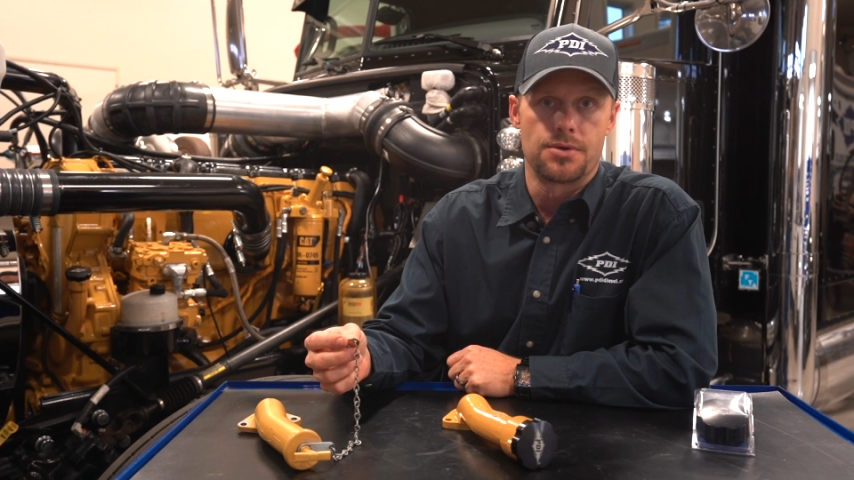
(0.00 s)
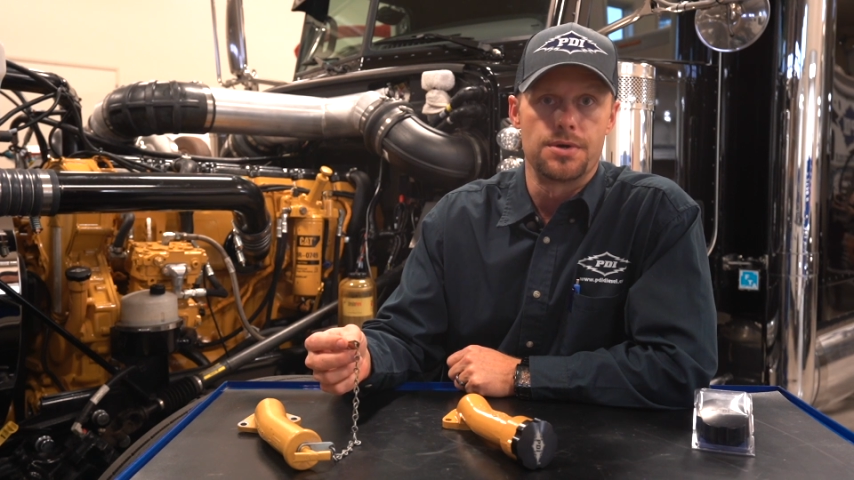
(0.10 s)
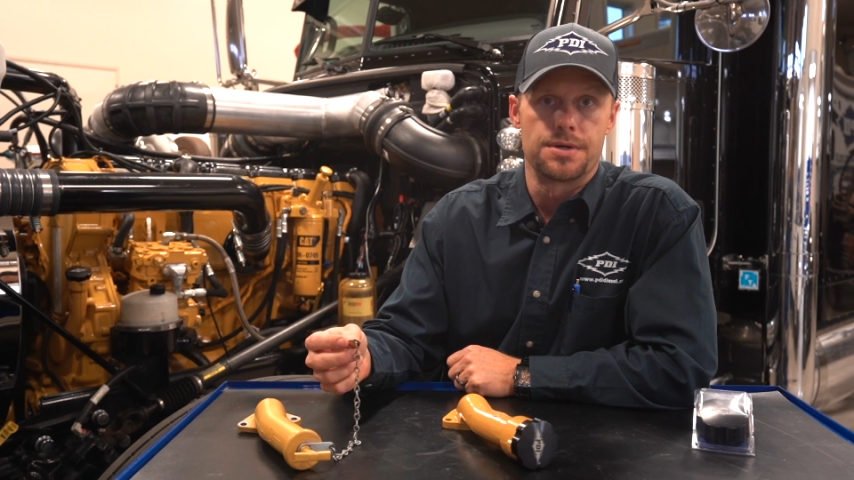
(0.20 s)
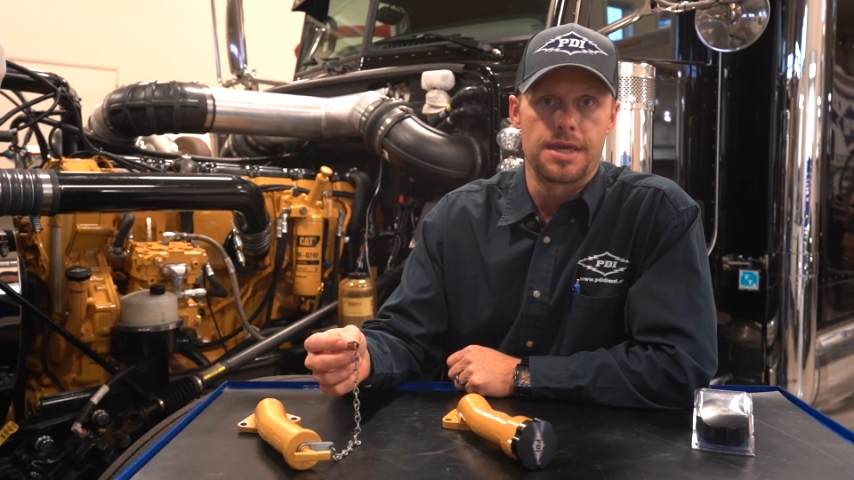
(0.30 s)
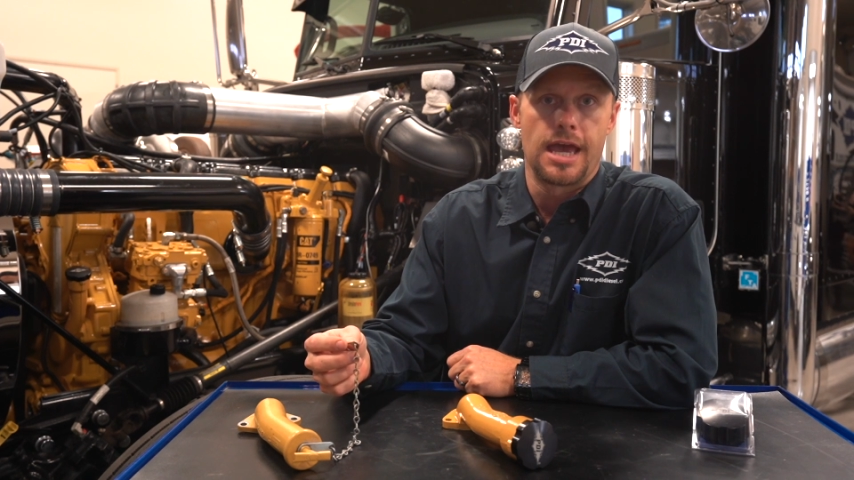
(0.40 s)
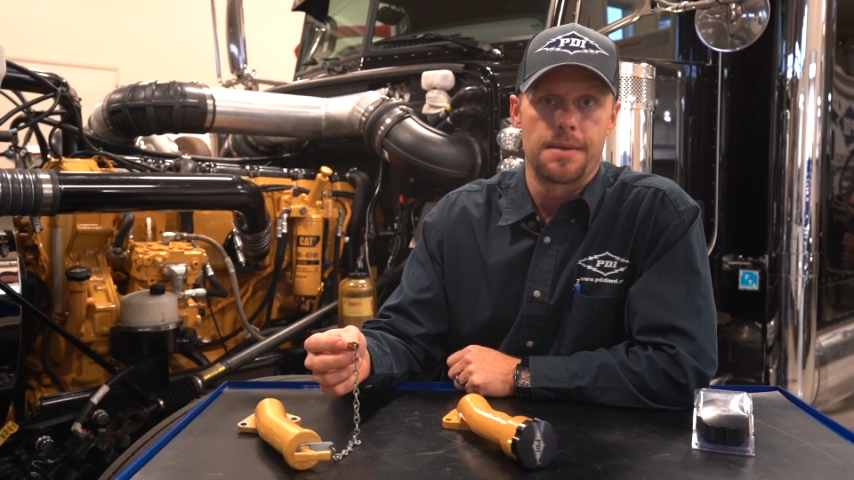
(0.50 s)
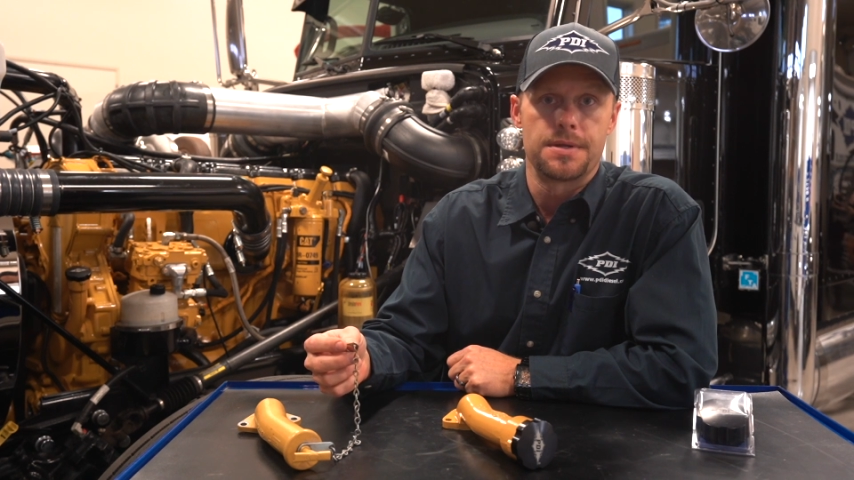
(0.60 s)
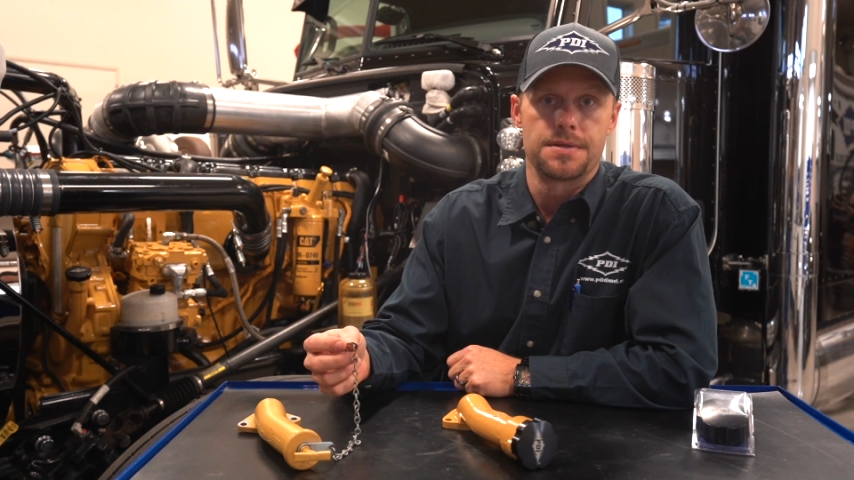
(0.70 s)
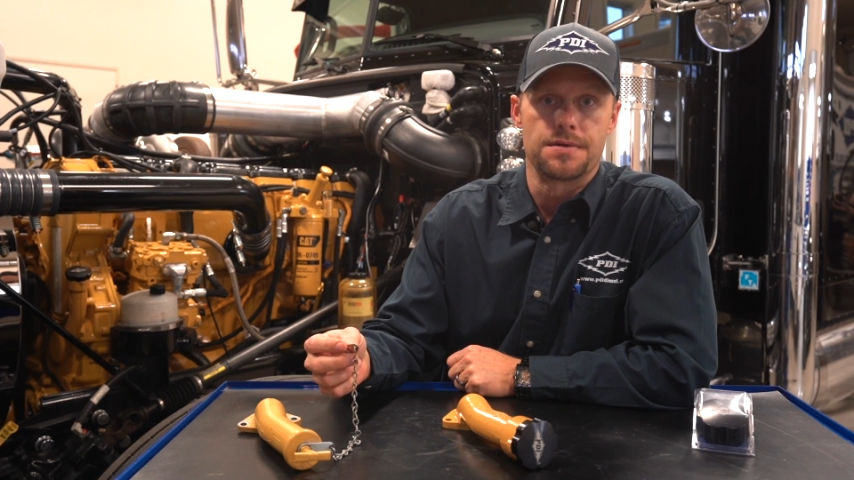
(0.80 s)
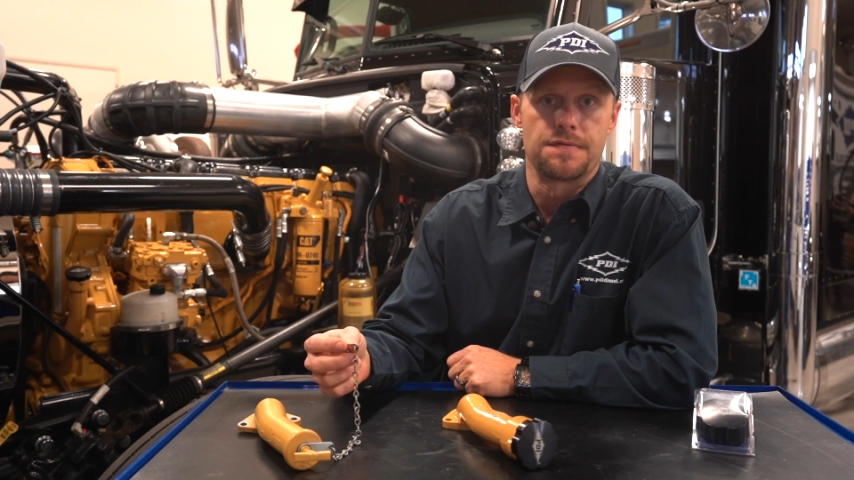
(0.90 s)
oil cap
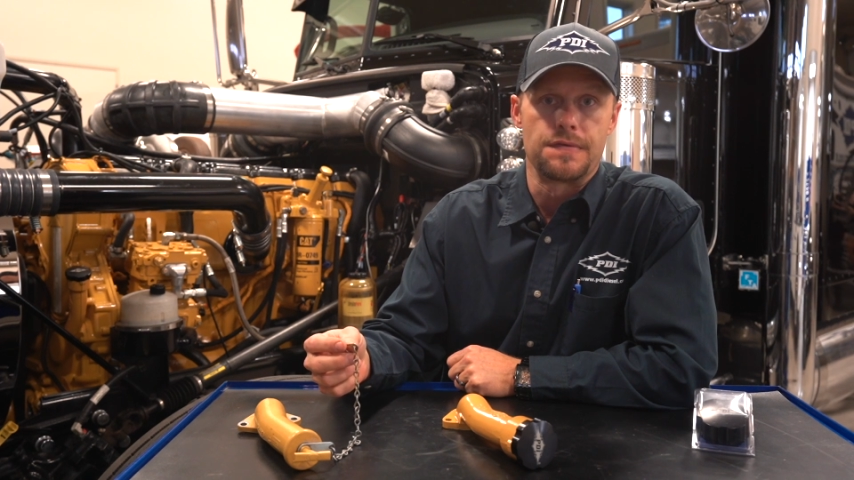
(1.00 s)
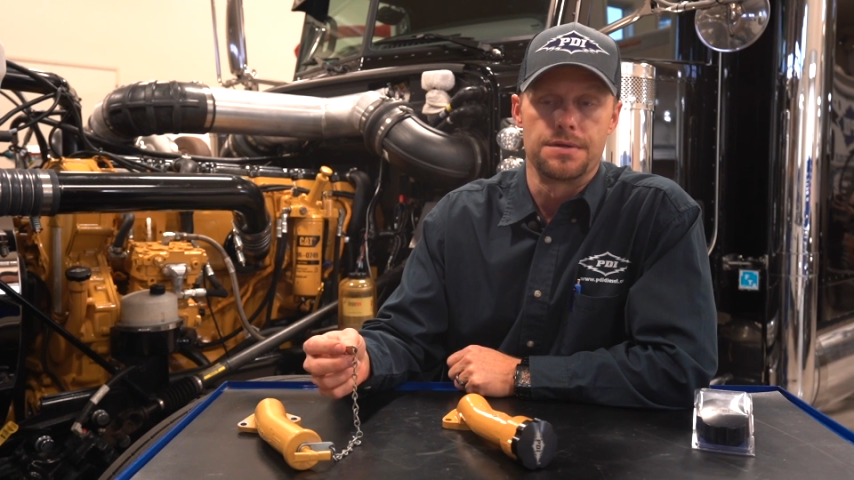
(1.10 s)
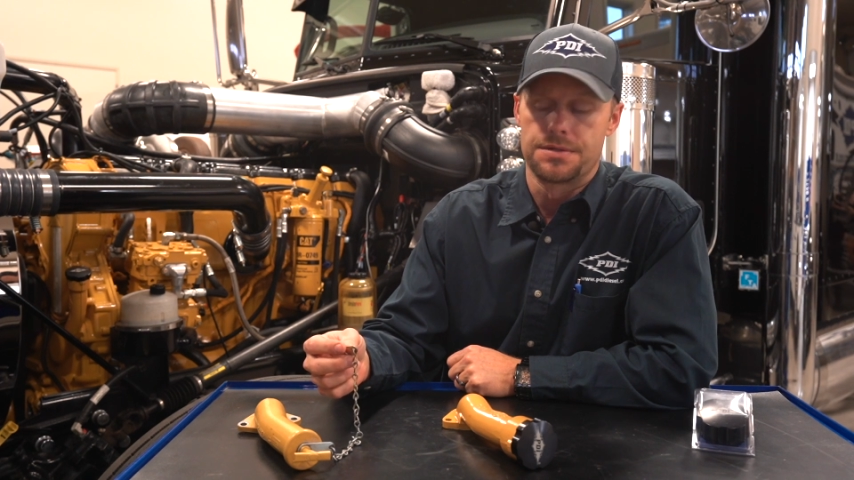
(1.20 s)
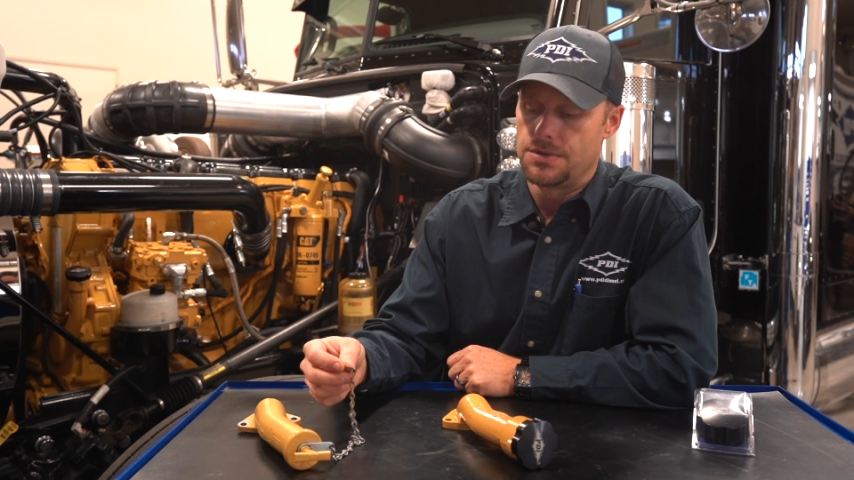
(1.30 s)
into their fill